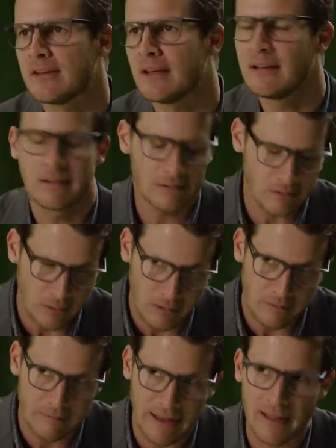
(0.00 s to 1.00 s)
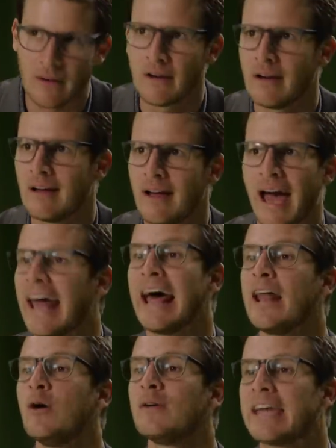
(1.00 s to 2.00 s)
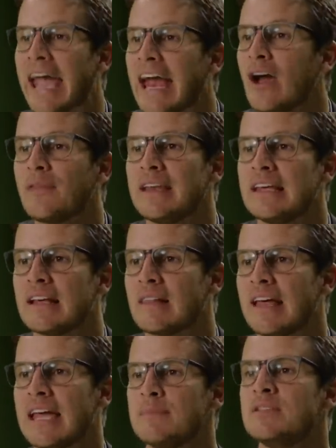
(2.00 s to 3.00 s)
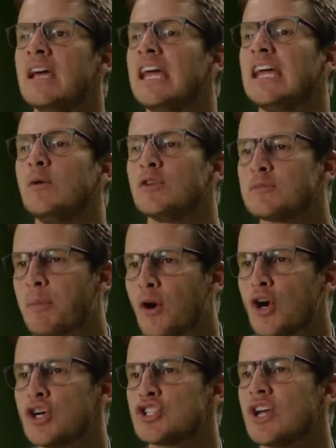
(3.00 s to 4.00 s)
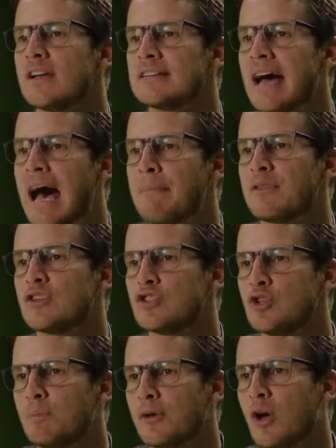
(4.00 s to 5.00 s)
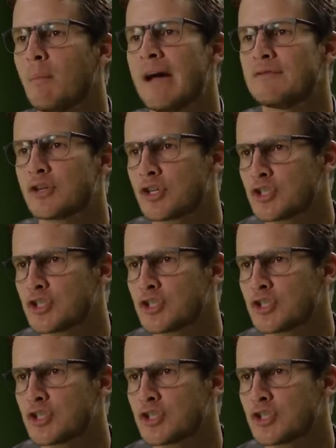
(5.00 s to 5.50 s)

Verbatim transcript: did. Stolen valor. And I don't care that he claims he was perched on top of the Superdome after